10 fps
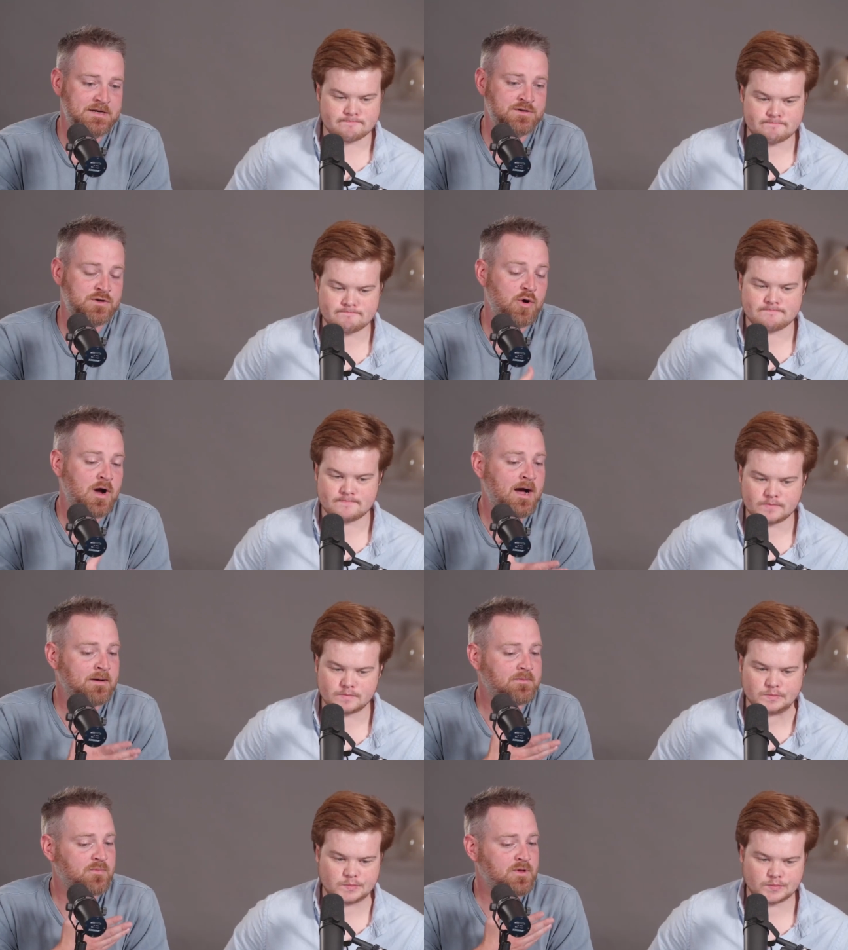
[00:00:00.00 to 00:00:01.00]
Speaker 1: So uh,
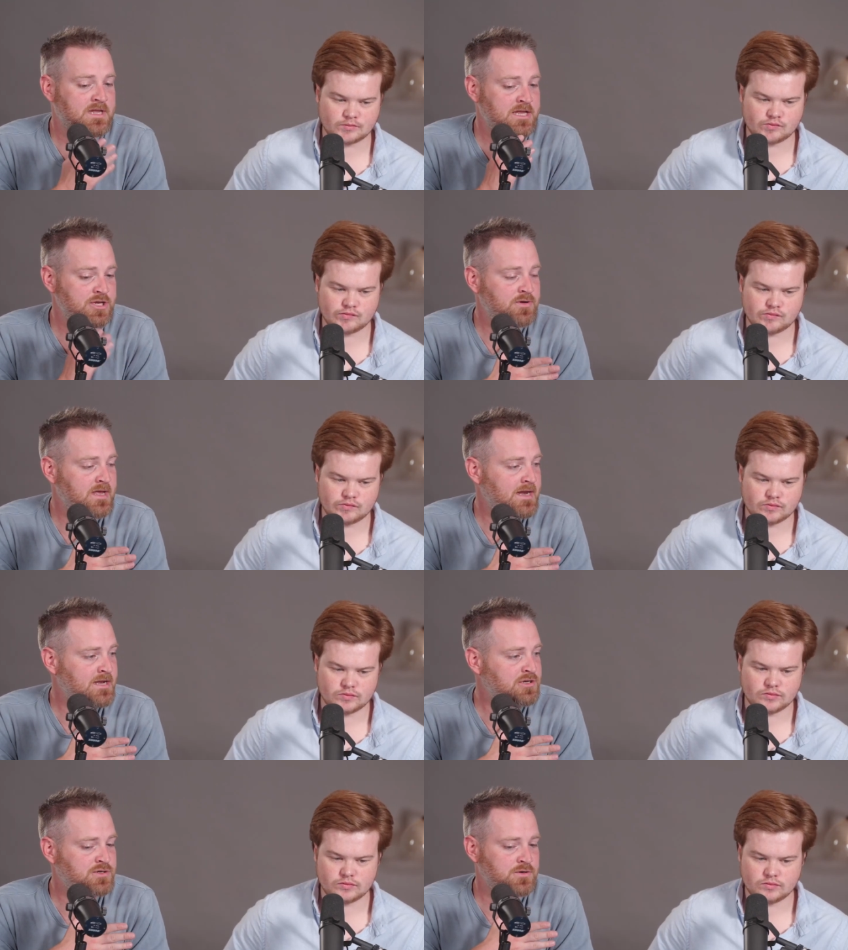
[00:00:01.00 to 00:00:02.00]
can you get
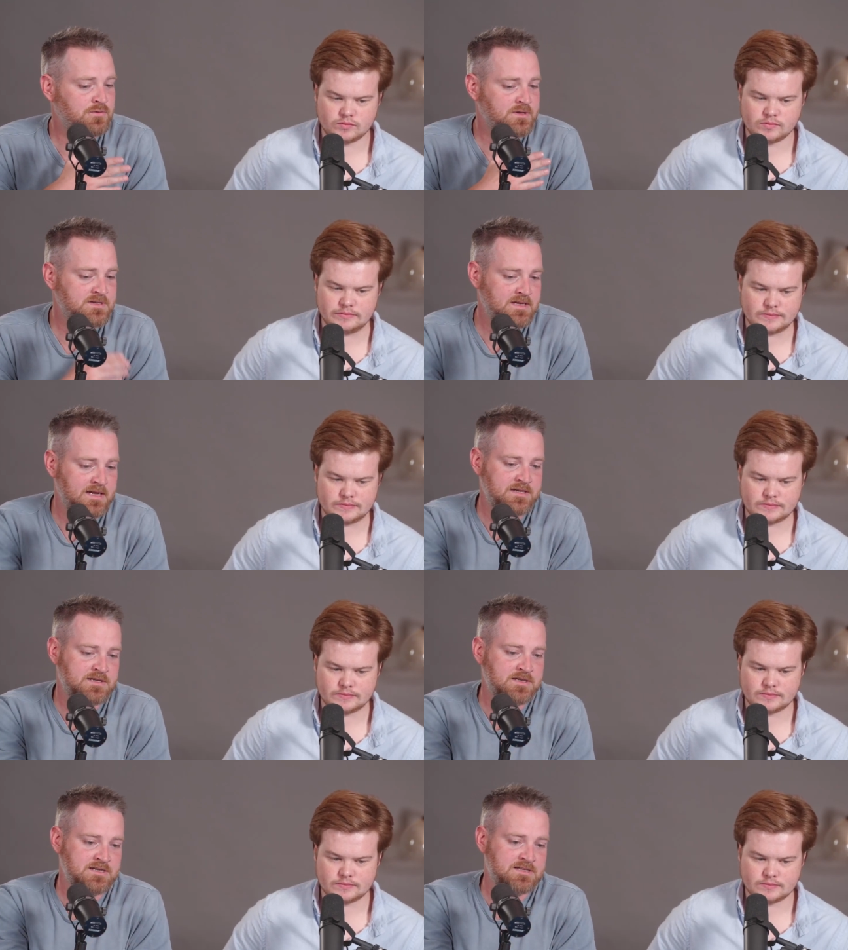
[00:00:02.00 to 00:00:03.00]
into let's get
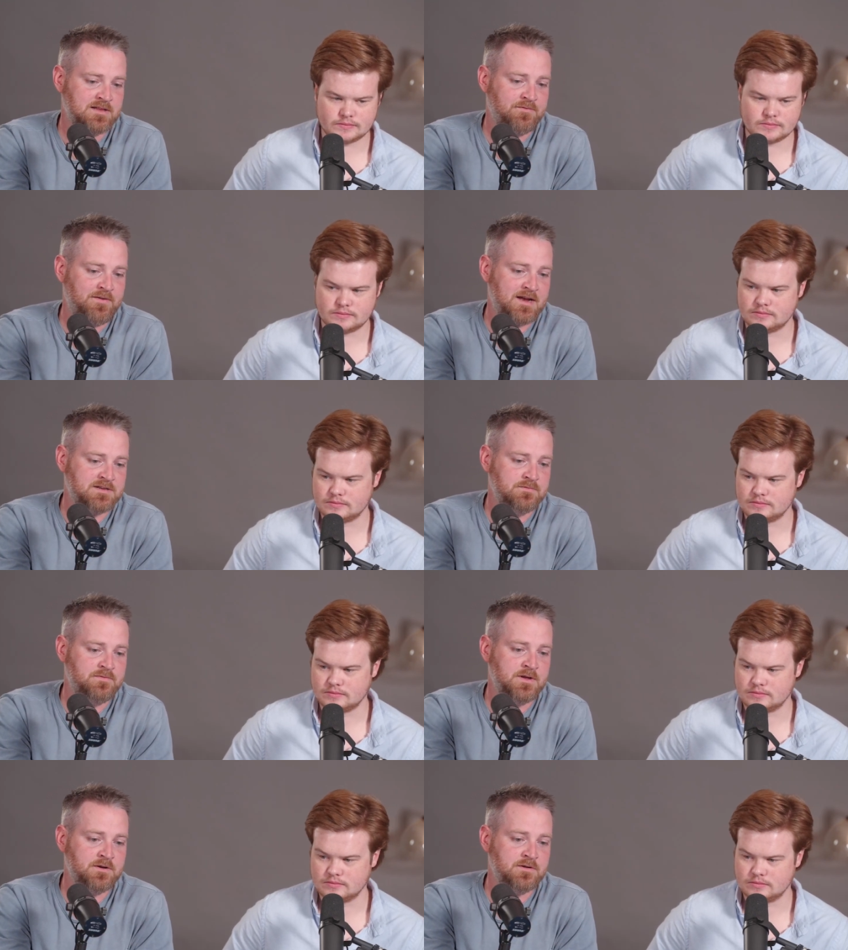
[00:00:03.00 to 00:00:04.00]
into just the facts and
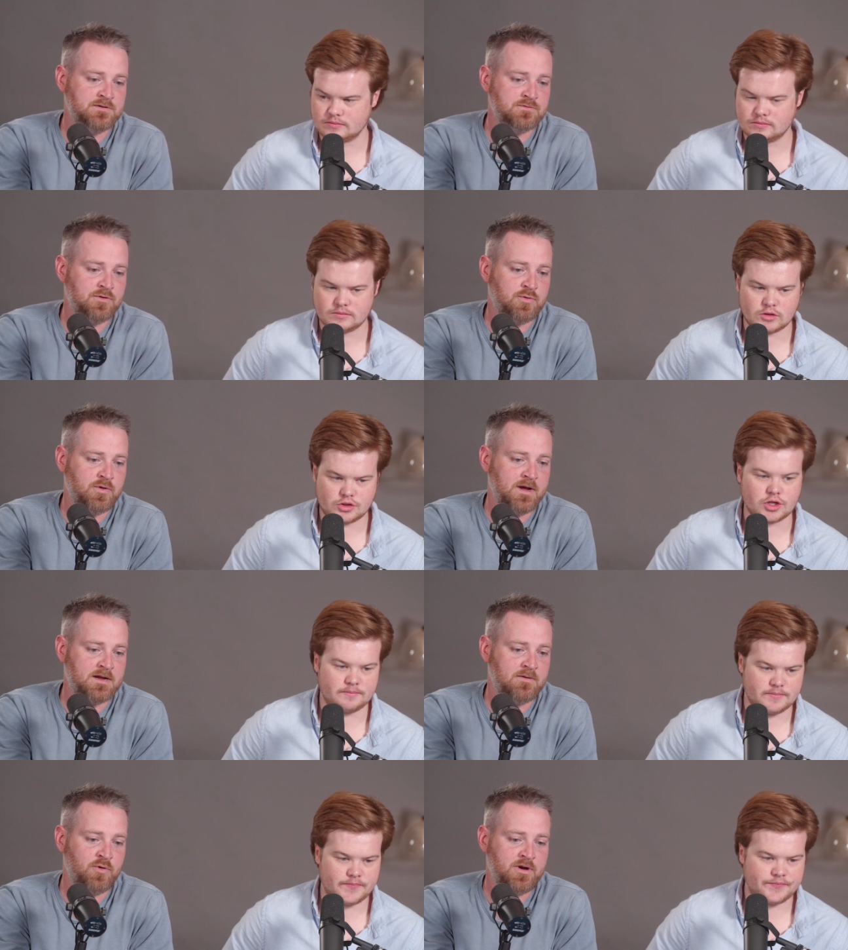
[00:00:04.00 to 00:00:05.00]
figures real quick.
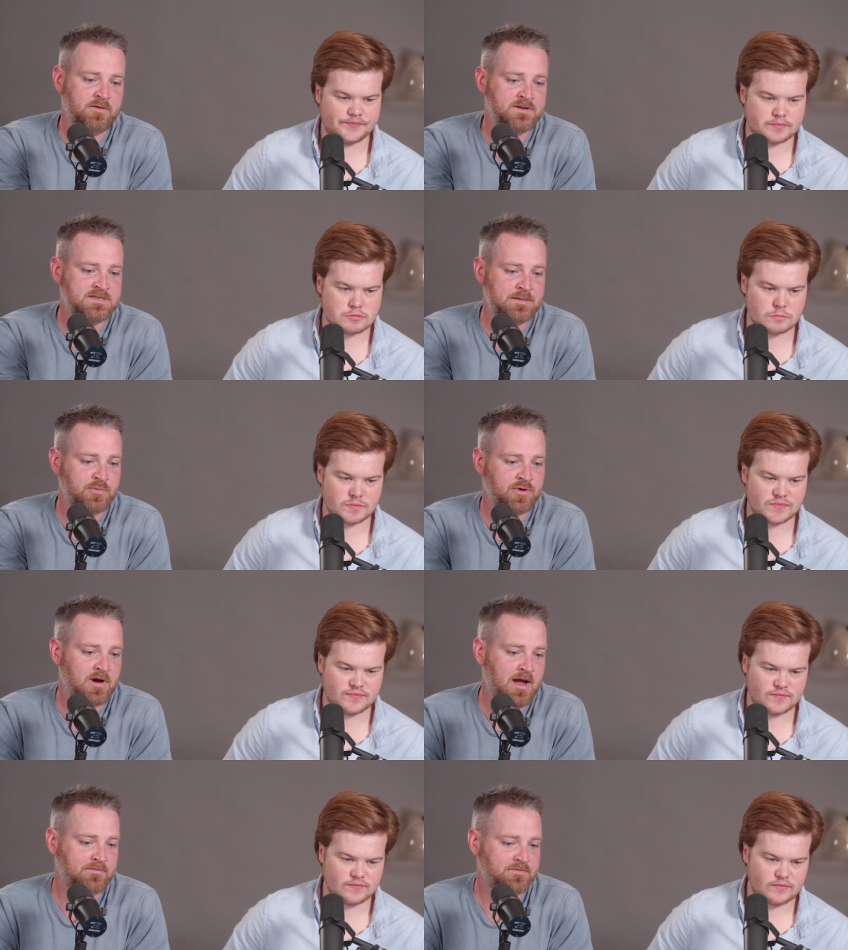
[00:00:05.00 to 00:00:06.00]
Sure. What are the
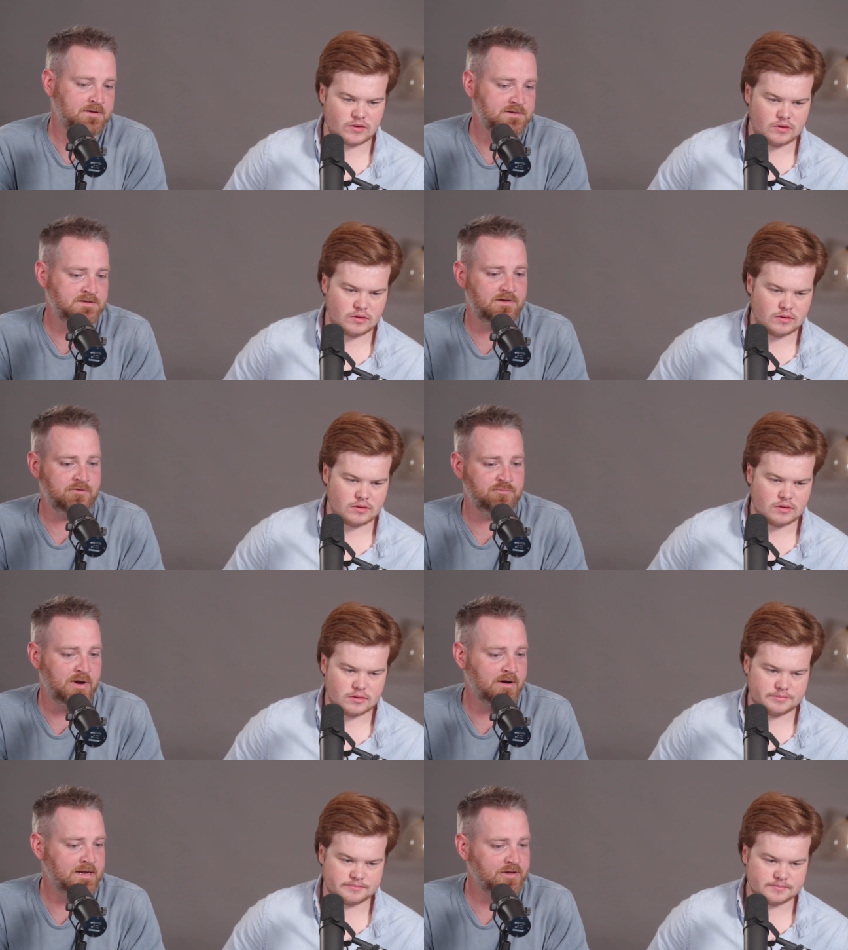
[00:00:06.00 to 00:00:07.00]
demographics of
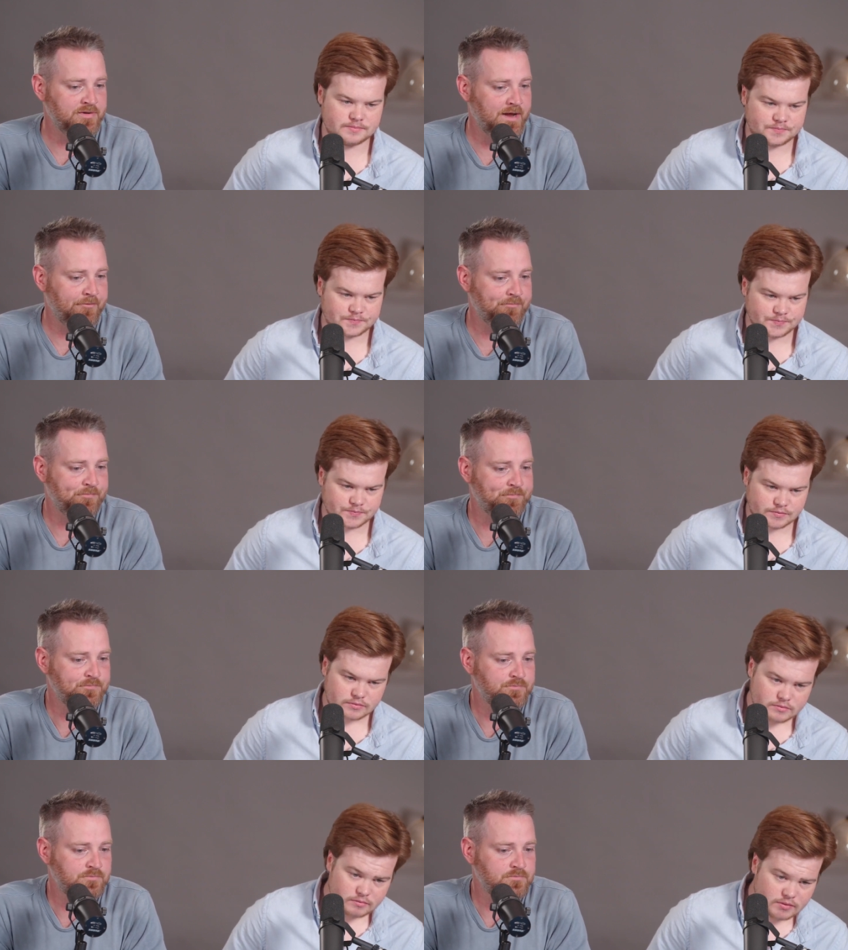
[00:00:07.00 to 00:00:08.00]
Berry Hill now?
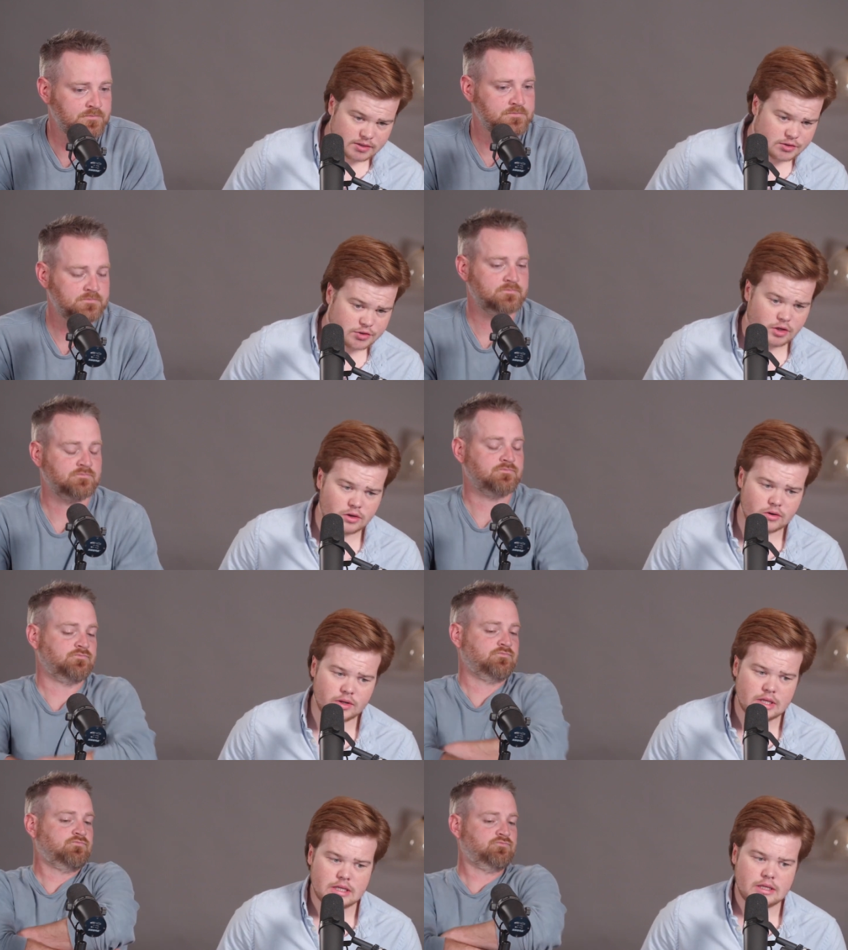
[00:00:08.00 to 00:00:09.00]
So
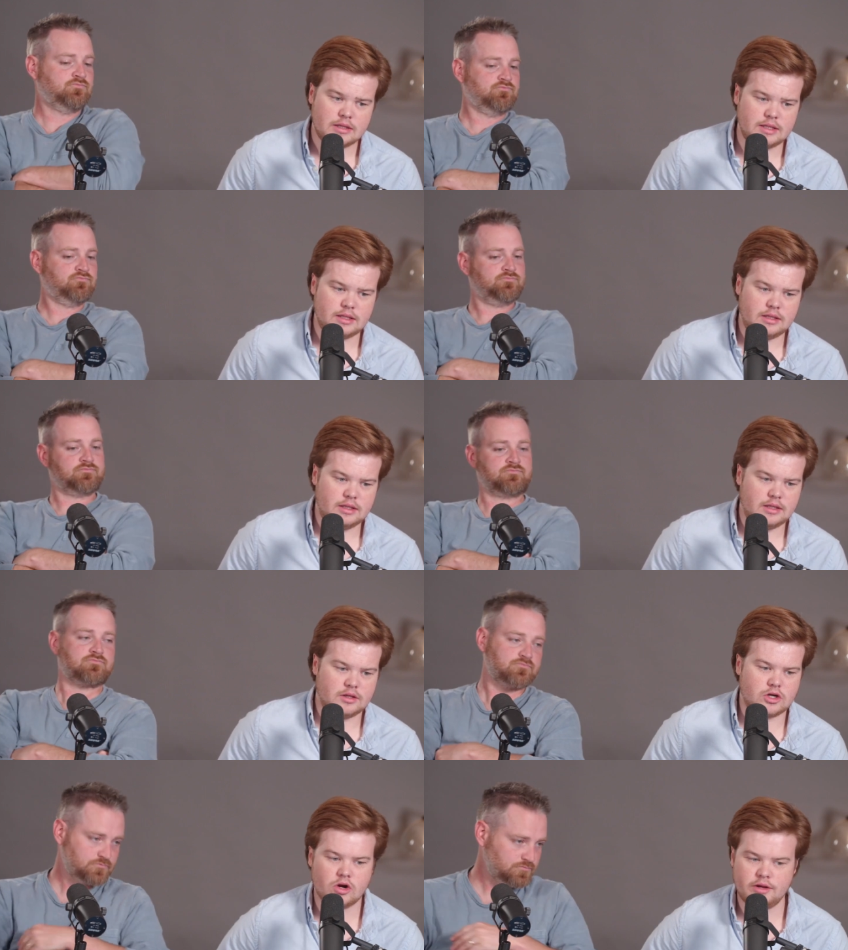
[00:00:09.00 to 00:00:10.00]
the
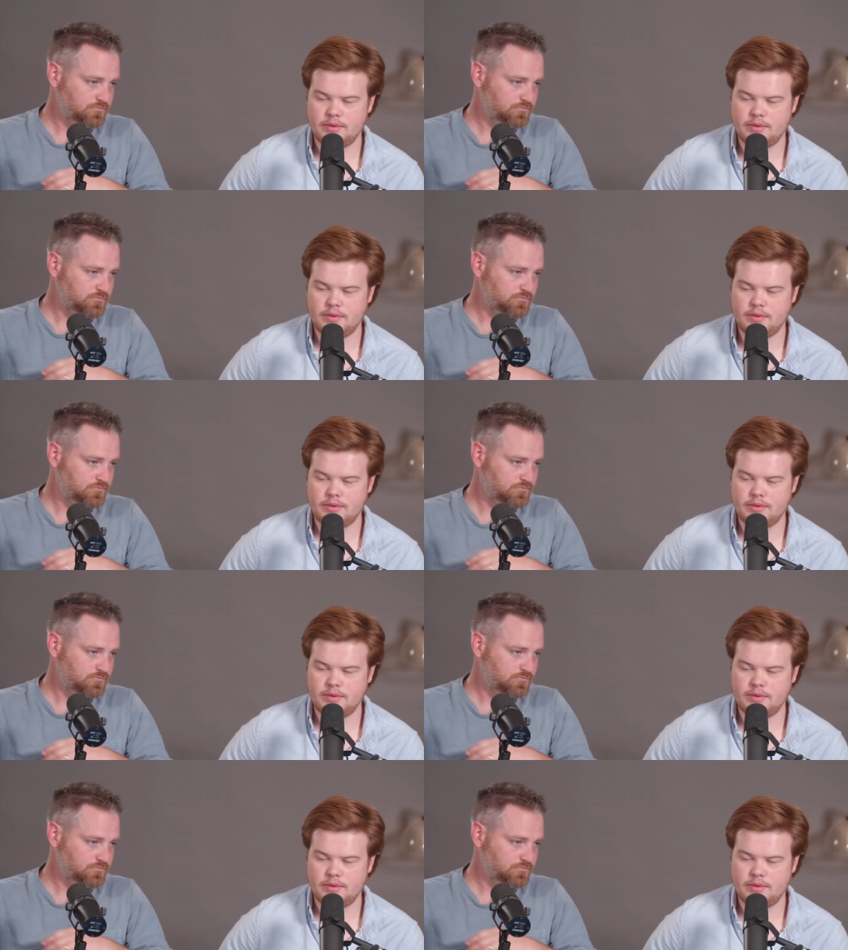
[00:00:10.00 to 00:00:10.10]
current